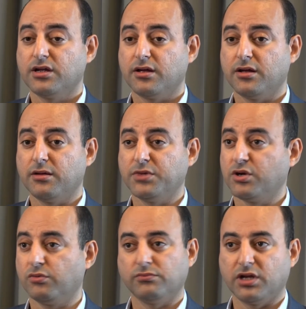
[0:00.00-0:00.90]
you
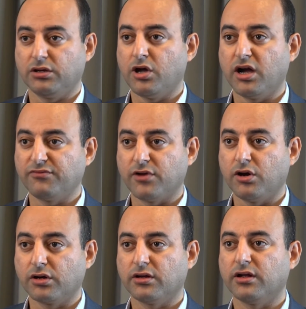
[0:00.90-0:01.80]
know,
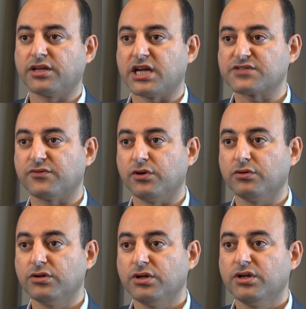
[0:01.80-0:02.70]
lifelong cash
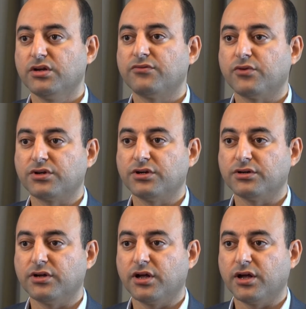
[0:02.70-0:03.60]
flow for
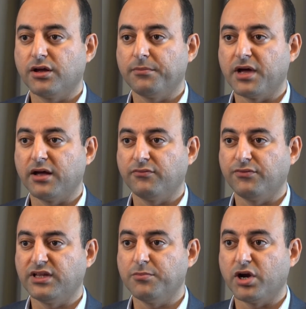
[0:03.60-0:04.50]
their
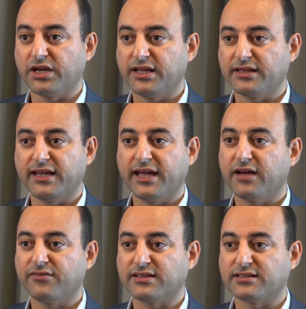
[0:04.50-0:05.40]
with the money that they
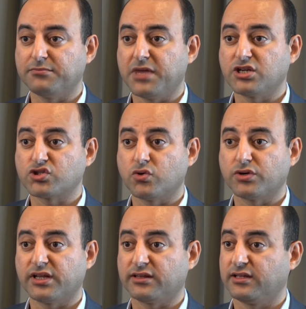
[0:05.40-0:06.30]
have, and to make sure
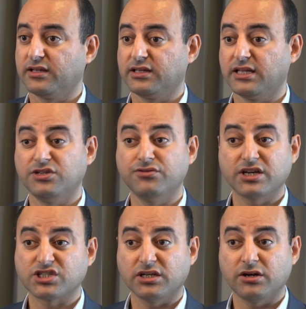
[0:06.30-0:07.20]
that the
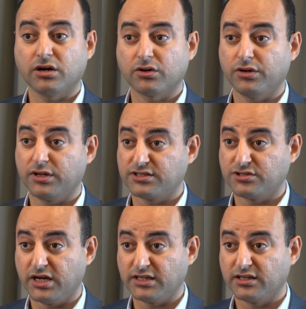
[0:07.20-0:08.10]
direction they are going is
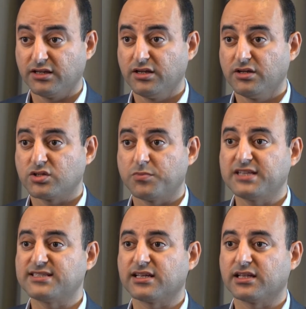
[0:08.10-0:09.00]
right. So
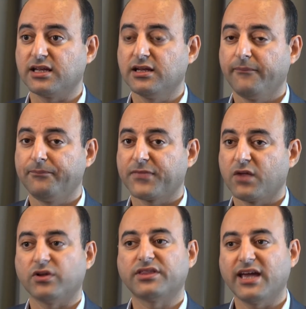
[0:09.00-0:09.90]
basically,
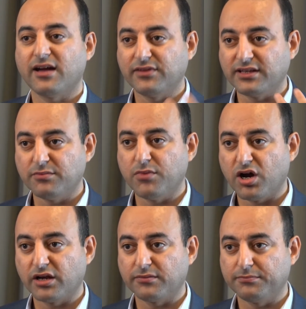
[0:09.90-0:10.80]
what they have in their
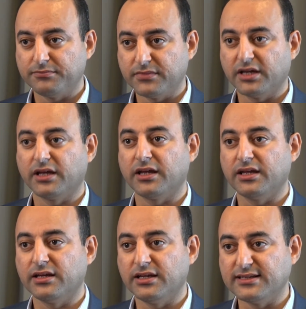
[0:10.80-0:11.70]
mind
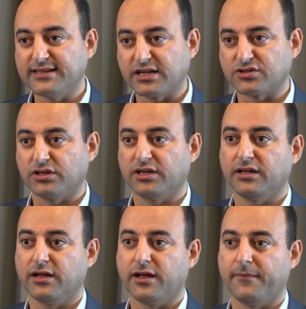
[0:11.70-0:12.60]
is actually
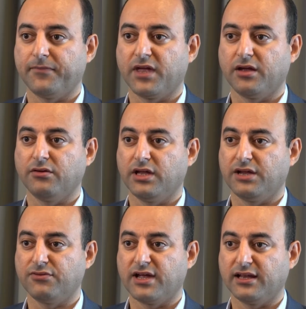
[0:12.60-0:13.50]
a
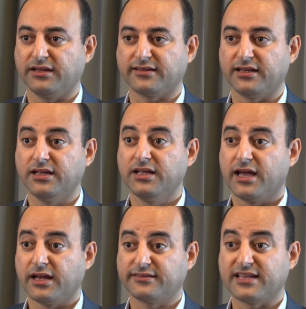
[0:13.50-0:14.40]
reality,
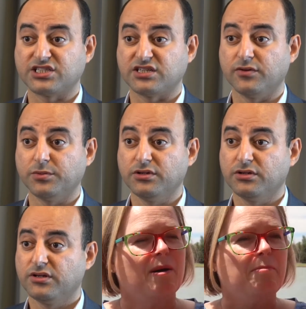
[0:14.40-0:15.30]
and it's achievable.
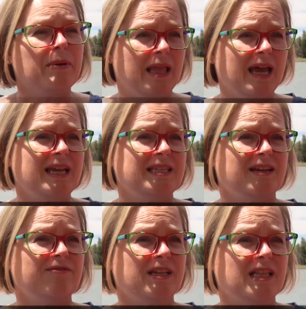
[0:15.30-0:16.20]
Plan,
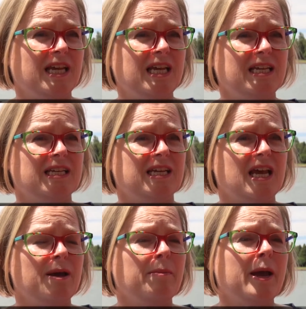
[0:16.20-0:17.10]
definitely,
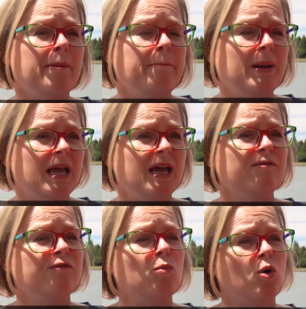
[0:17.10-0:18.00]
and
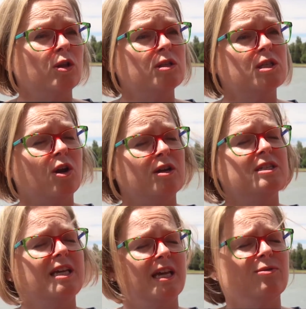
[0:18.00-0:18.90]
plan for what's going
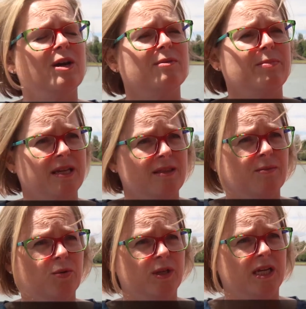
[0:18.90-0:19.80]
to get you out of bed in the
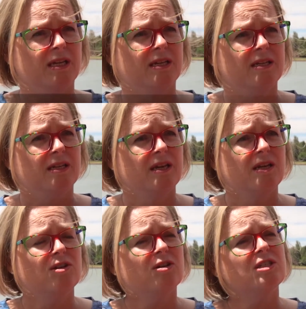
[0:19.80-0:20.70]
morning,
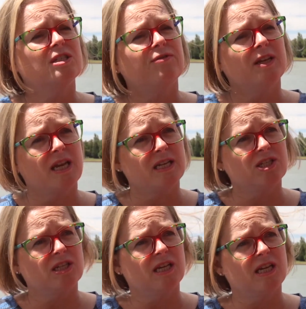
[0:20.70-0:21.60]
not just
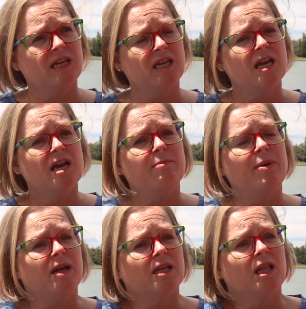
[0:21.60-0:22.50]
financially,
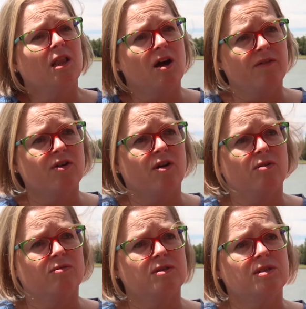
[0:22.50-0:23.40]
but life
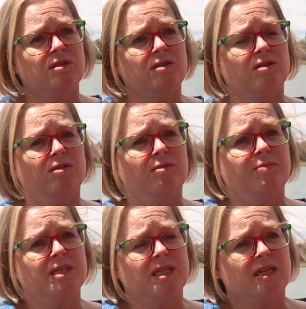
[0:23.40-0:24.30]
goals. You know,
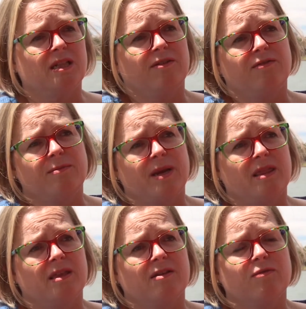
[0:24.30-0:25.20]
particularly for
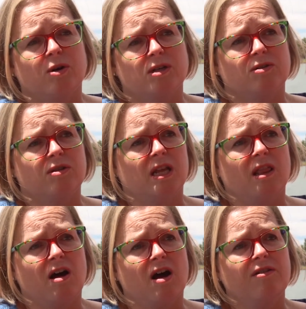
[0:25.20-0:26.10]
men that have worked all their
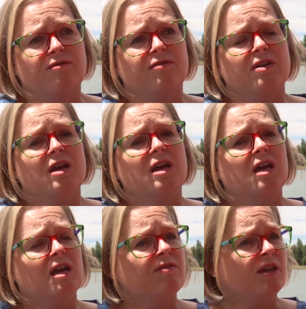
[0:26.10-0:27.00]
life,
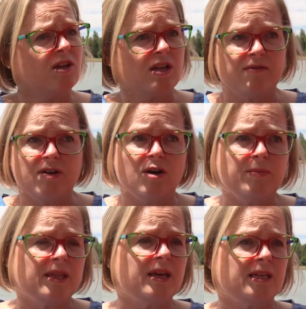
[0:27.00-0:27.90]
if they don't have a
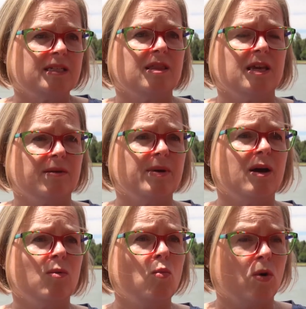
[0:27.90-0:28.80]
hobby, they need to think
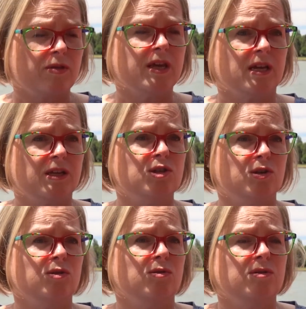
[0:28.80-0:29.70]
about what they're going to
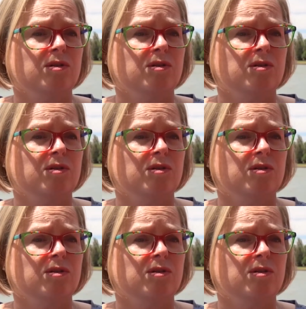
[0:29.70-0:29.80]
do.